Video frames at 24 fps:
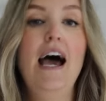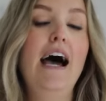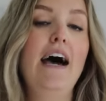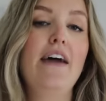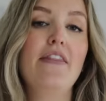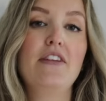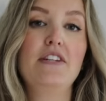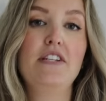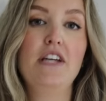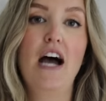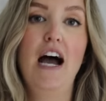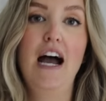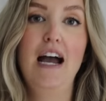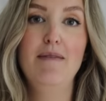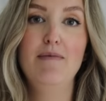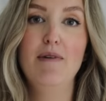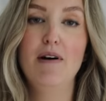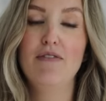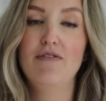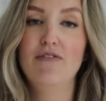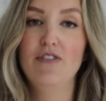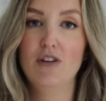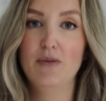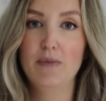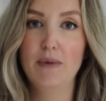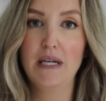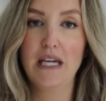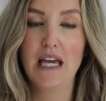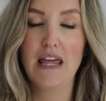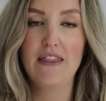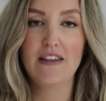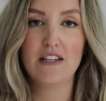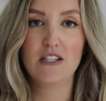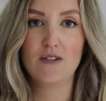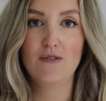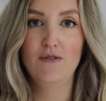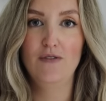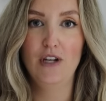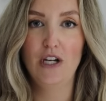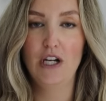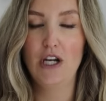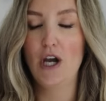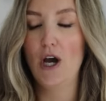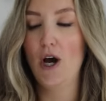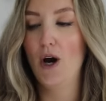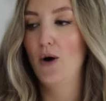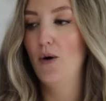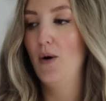at the time of filming this
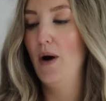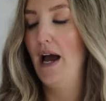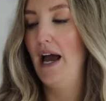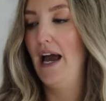video.